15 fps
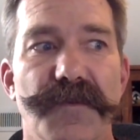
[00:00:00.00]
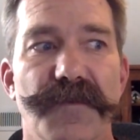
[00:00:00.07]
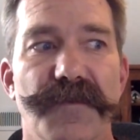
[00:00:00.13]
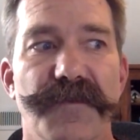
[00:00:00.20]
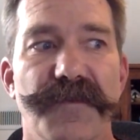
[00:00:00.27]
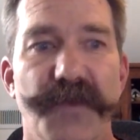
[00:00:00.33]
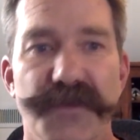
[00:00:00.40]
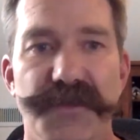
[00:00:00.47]

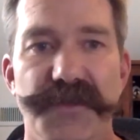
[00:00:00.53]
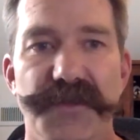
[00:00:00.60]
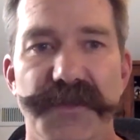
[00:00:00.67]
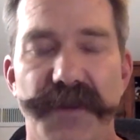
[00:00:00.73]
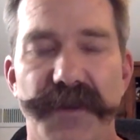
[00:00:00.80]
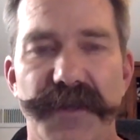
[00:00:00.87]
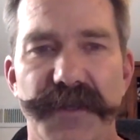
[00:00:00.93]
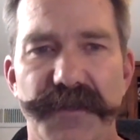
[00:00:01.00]
folks are
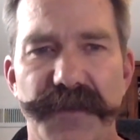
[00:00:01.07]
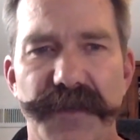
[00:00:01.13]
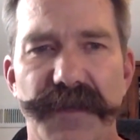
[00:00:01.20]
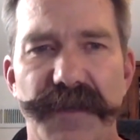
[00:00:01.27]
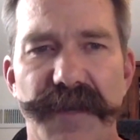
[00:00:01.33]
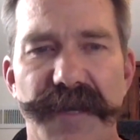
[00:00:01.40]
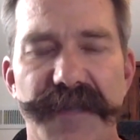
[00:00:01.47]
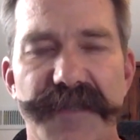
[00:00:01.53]
starting to
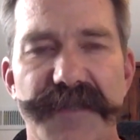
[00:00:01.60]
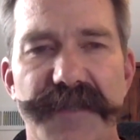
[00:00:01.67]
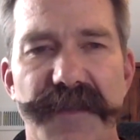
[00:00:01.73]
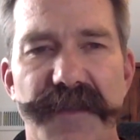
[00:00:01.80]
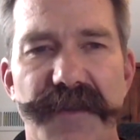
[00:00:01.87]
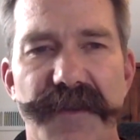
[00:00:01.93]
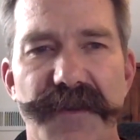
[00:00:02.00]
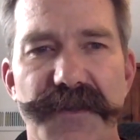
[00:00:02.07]
realize
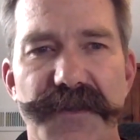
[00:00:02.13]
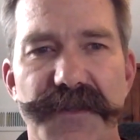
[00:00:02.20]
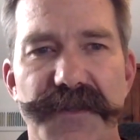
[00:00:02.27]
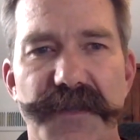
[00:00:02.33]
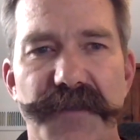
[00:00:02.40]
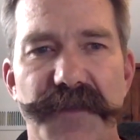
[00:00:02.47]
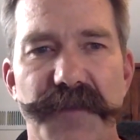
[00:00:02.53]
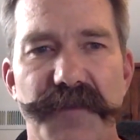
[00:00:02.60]
that there's
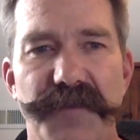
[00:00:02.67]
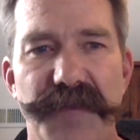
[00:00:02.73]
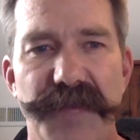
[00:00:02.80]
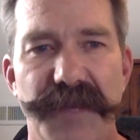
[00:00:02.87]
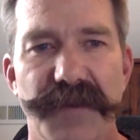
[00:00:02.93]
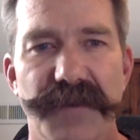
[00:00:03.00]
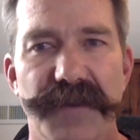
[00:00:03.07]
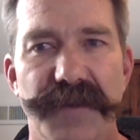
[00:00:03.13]
something
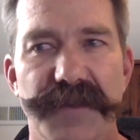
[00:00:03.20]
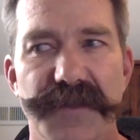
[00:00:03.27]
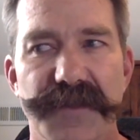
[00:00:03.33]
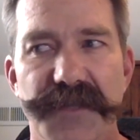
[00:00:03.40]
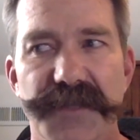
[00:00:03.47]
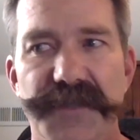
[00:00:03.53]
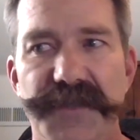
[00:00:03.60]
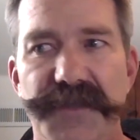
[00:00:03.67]
bigger than
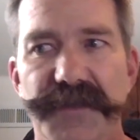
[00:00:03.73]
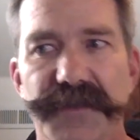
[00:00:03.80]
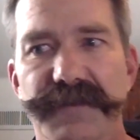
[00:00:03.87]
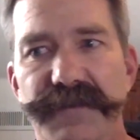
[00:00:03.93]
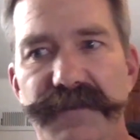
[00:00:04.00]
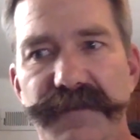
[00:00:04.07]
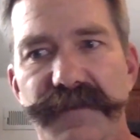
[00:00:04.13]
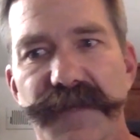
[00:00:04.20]
just,
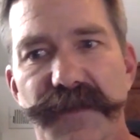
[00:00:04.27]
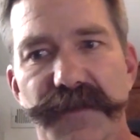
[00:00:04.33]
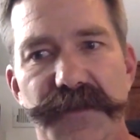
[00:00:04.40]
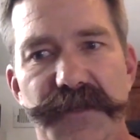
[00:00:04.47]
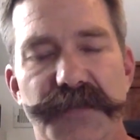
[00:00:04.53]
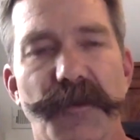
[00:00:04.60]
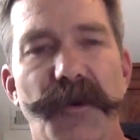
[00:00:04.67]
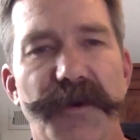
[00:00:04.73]

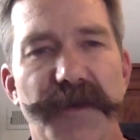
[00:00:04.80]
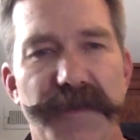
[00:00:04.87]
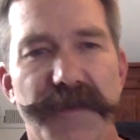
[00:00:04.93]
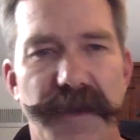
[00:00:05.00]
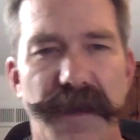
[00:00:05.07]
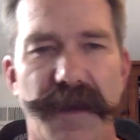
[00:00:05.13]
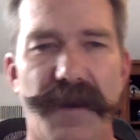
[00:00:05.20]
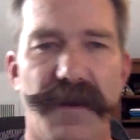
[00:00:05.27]
the smoke in
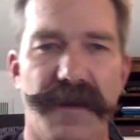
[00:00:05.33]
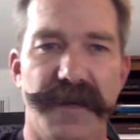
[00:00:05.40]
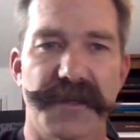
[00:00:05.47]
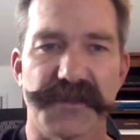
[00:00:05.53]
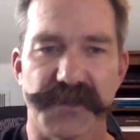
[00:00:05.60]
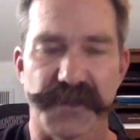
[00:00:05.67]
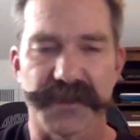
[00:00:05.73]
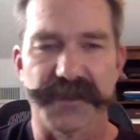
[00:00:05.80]
the air, and
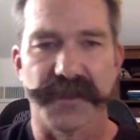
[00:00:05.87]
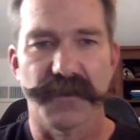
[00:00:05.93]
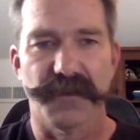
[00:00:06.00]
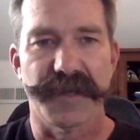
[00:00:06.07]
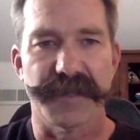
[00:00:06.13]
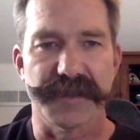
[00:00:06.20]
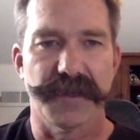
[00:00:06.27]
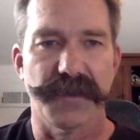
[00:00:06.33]
it's just on the
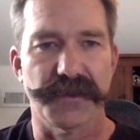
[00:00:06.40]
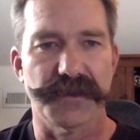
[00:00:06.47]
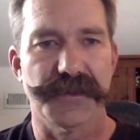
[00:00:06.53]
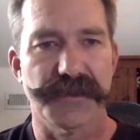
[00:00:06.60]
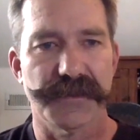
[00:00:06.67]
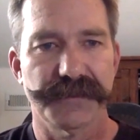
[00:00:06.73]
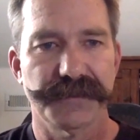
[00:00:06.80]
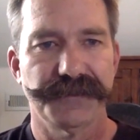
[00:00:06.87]
West
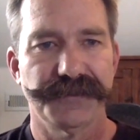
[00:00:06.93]
Coast.